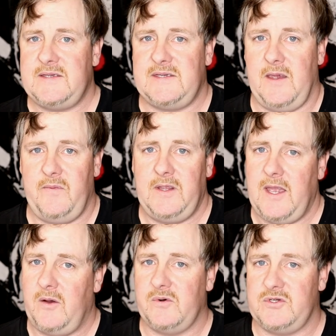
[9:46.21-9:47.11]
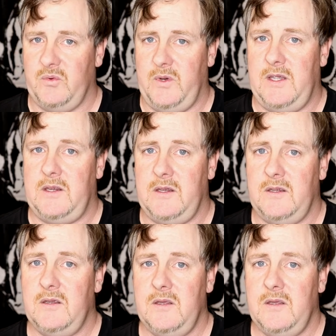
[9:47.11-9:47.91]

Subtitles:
70 hours a week.